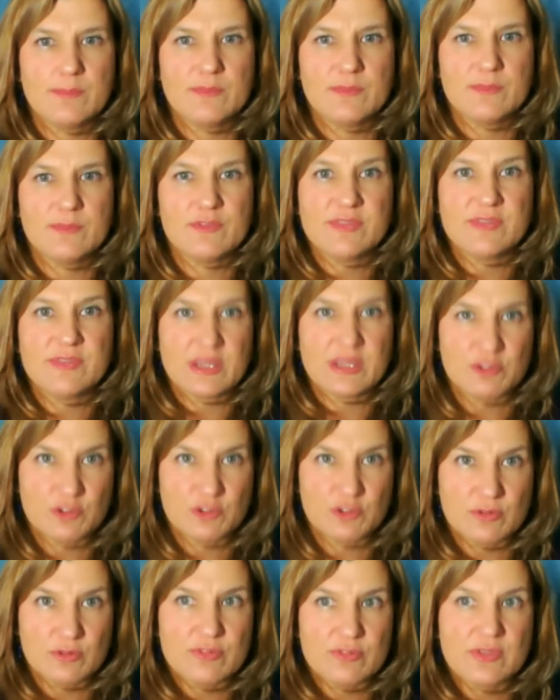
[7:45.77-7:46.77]

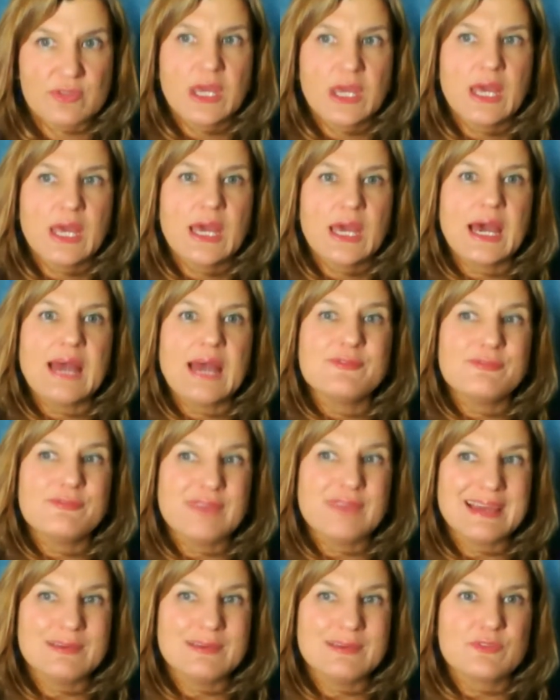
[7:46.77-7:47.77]
sessions and
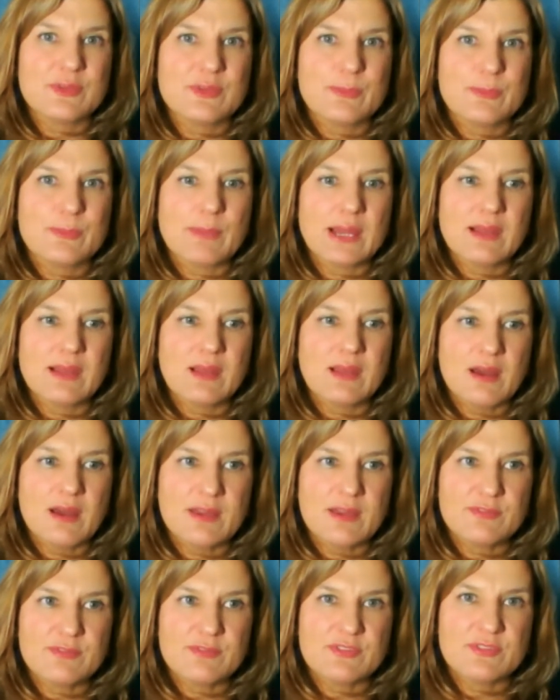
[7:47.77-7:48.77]
found that my
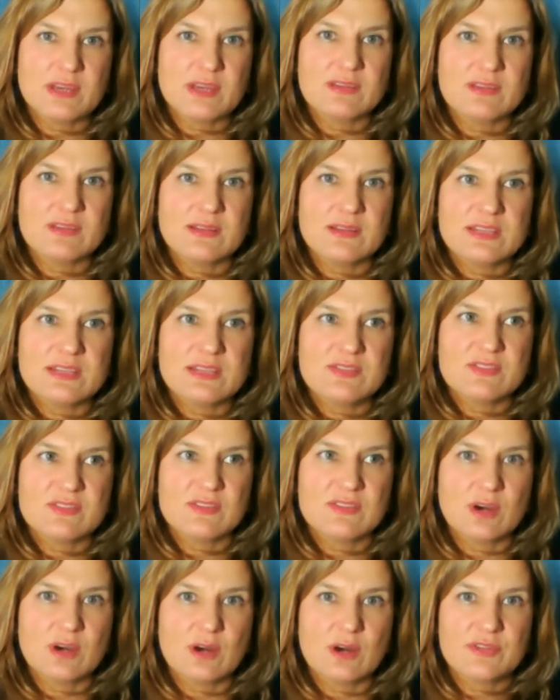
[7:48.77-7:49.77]
life suddenly
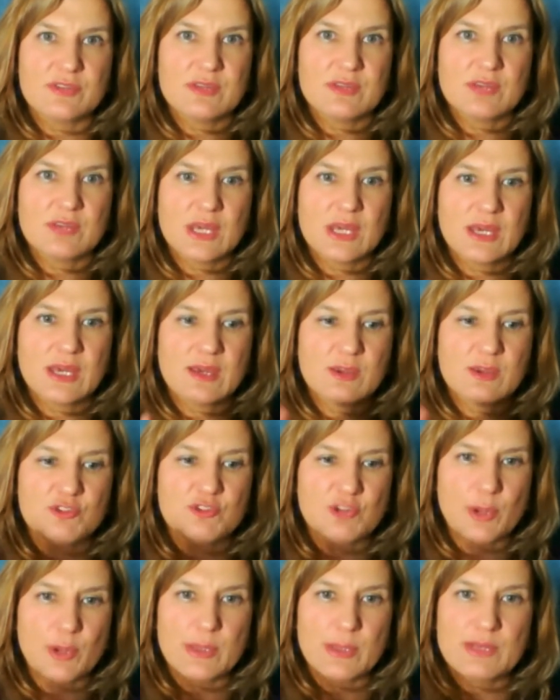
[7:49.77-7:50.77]
started
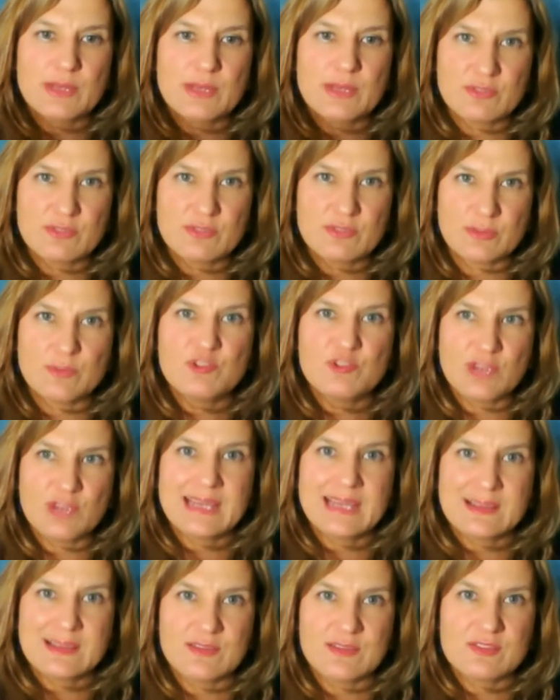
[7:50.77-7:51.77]
showing some
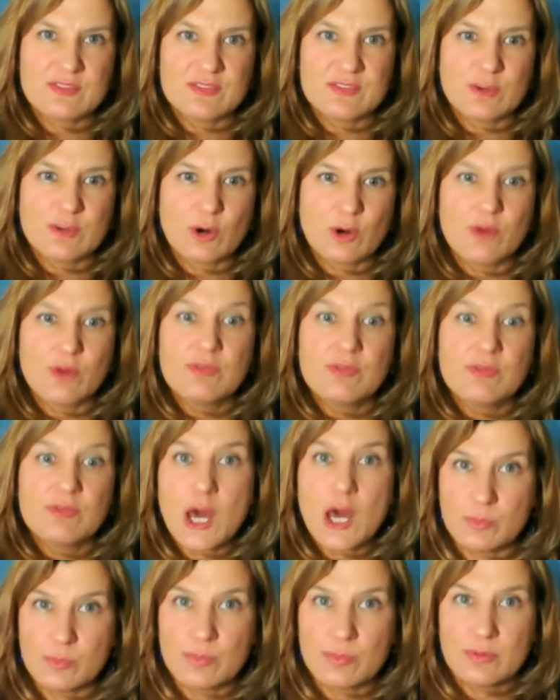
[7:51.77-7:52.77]
chinks of
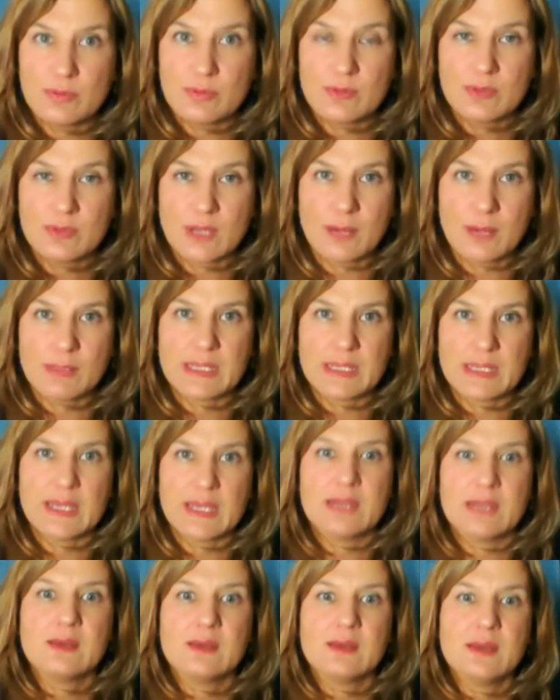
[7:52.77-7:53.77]
hope coming
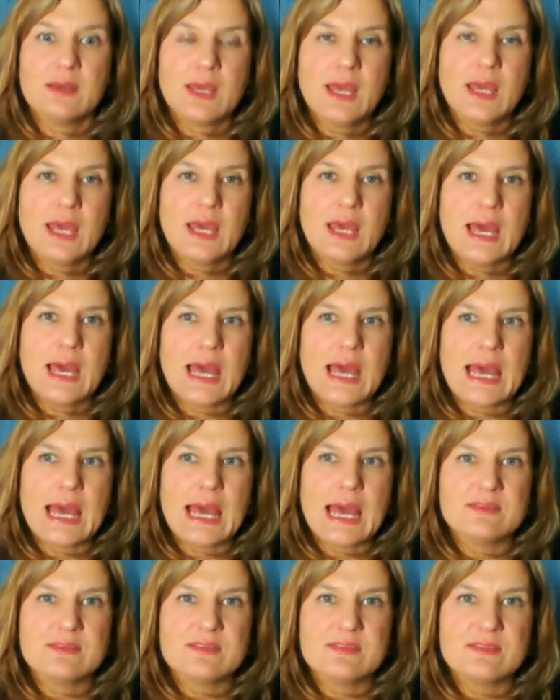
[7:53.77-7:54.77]
in.
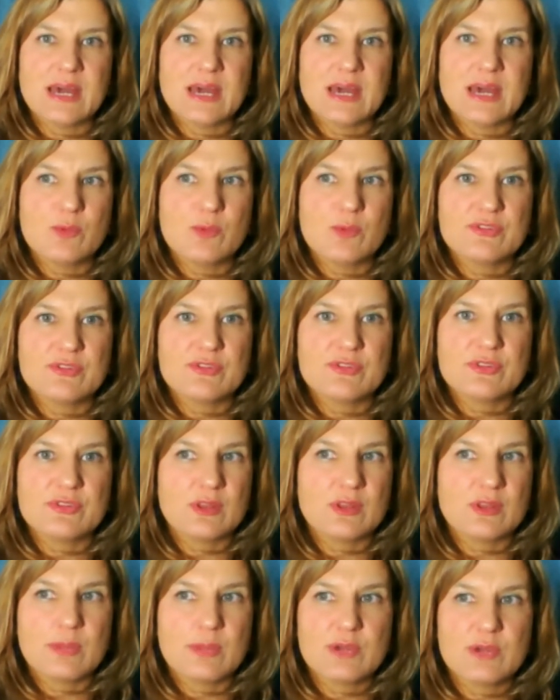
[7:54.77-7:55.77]
And that was
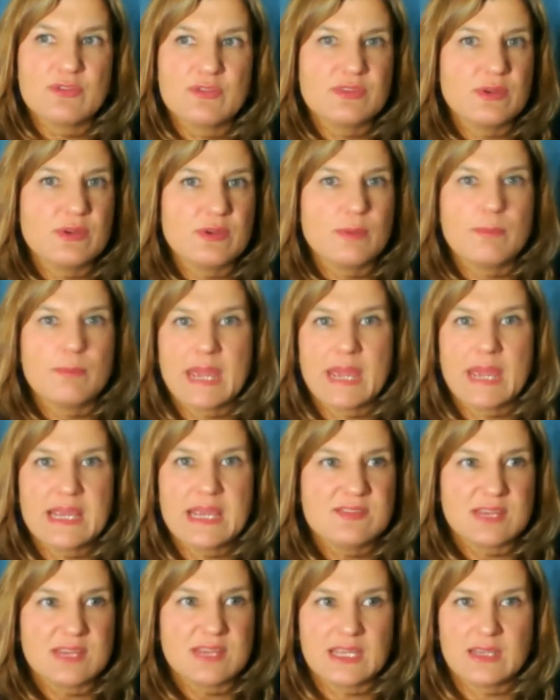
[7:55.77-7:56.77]
the most
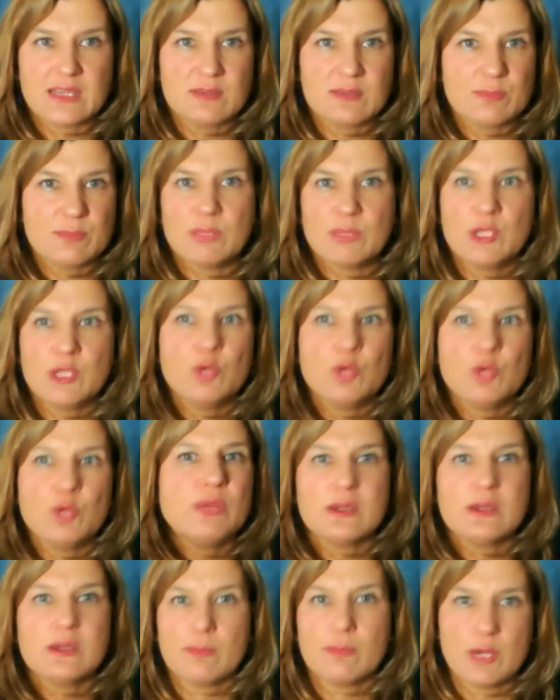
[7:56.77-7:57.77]
amazing
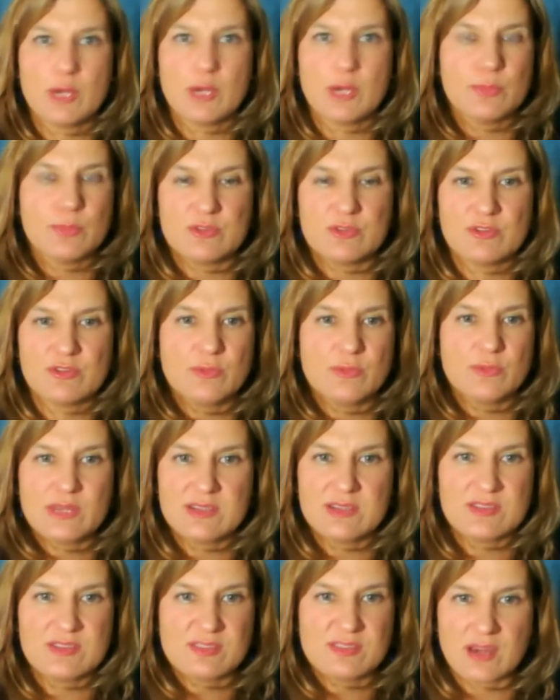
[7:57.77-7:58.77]
eureka moment, to
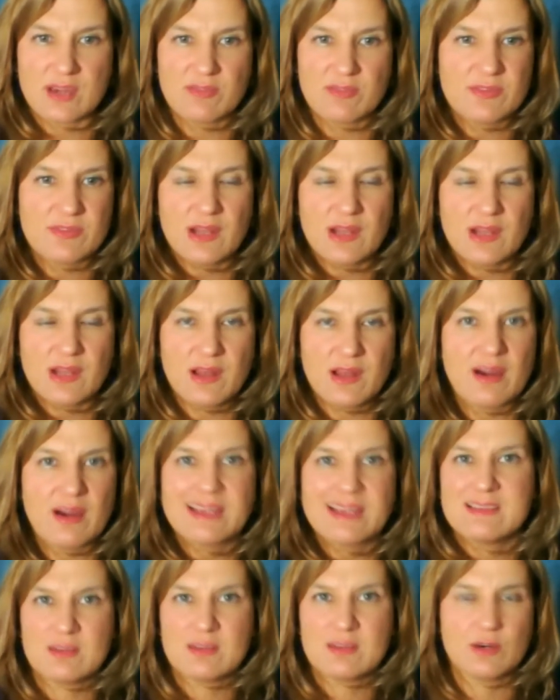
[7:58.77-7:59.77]
rediscover the
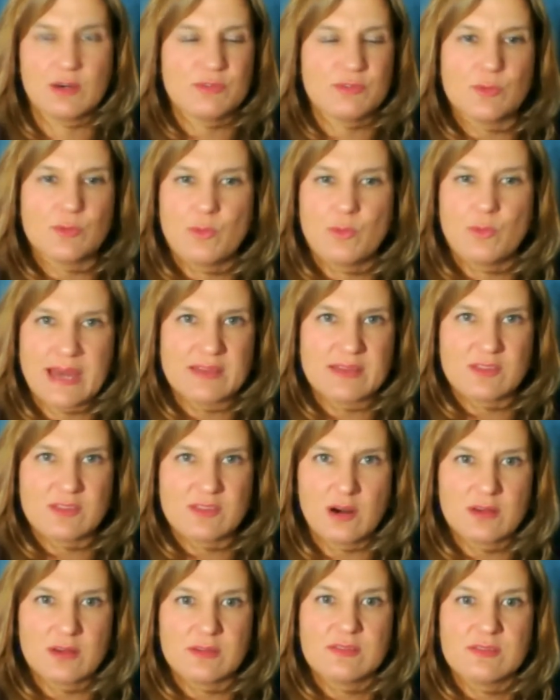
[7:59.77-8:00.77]
light after all that
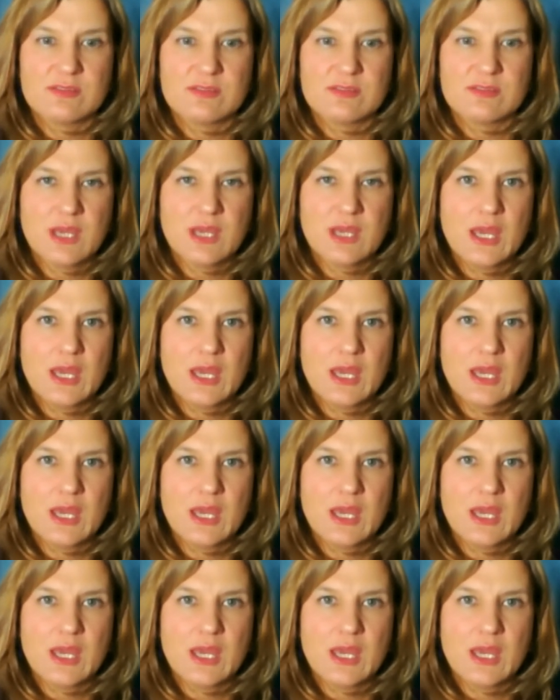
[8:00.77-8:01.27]
darkness.